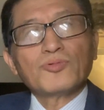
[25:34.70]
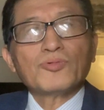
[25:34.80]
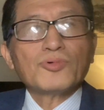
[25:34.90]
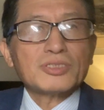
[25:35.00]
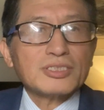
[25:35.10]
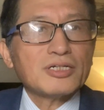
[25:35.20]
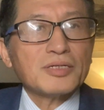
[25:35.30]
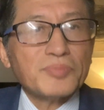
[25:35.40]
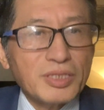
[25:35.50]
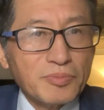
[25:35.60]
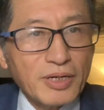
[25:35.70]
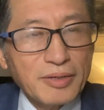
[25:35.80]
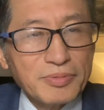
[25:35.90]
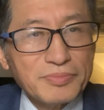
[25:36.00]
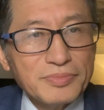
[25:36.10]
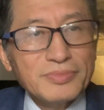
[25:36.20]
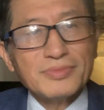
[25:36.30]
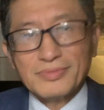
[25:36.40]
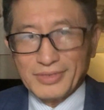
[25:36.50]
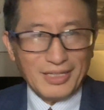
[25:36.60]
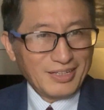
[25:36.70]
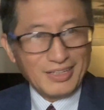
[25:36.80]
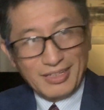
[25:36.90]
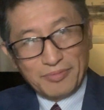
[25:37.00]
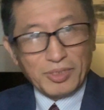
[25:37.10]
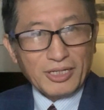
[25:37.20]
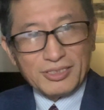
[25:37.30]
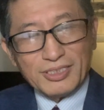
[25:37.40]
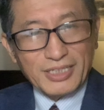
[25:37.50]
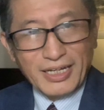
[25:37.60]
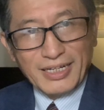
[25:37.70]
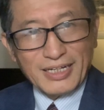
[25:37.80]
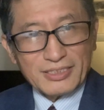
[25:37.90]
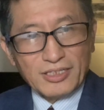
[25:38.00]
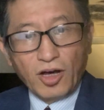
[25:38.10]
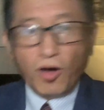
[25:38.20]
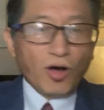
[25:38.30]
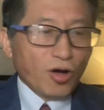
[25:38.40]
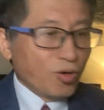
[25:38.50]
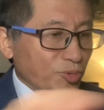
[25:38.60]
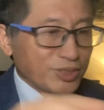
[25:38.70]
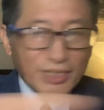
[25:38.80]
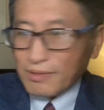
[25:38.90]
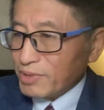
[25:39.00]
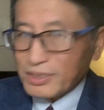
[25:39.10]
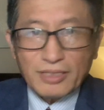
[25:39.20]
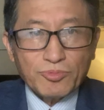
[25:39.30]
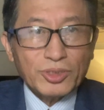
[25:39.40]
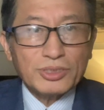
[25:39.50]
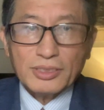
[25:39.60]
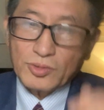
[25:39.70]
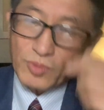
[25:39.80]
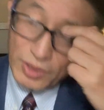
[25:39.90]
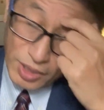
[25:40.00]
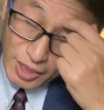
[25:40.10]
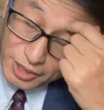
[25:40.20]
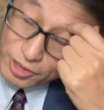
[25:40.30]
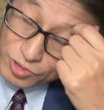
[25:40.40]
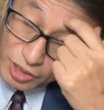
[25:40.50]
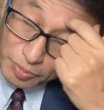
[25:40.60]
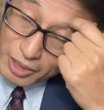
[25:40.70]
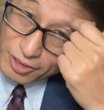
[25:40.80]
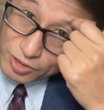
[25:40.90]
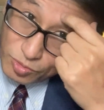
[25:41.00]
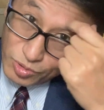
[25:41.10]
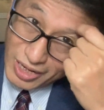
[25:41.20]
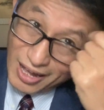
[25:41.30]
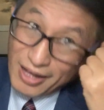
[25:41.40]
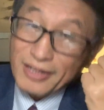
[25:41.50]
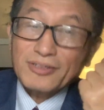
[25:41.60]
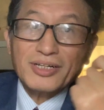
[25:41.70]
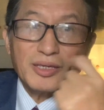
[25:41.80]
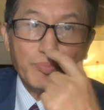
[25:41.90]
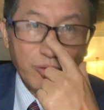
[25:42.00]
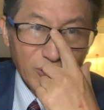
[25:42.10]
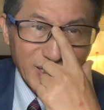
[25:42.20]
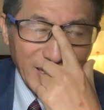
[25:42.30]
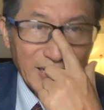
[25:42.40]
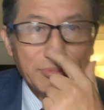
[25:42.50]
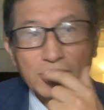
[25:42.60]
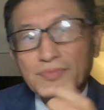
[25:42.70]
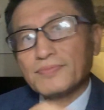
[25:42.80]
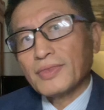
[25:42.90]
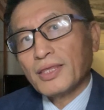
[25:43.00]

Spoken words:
what's going to be the problem? Because it's chaos. Oh, where's that one? Where's this one? So typically you would hire a port captain